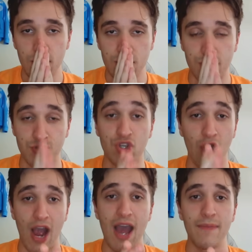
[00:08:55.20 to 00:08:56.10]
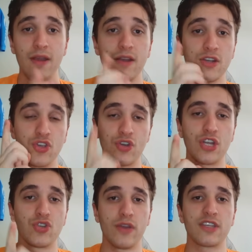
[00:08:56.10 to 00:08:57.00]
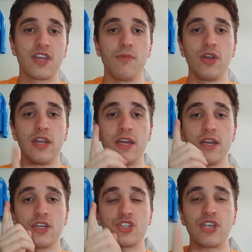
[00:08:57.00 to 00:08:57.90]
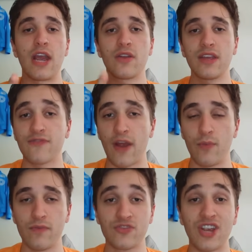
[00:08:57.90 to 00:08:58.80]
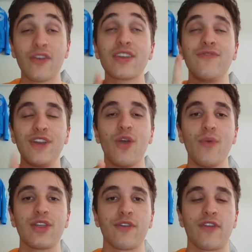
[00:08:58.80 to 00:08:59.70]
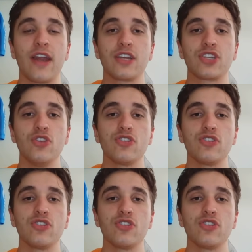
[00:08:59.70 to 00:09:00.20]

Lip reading: subscribe so you can join this community. Share this video with your friends,